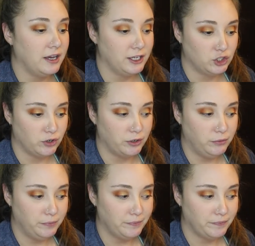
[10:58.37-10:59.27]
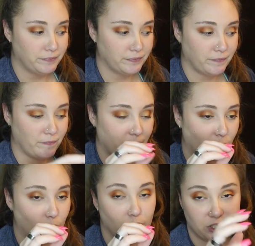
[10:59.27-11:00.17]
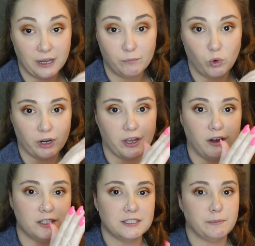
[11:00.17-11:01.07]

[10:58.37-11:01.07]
intro which I'm working on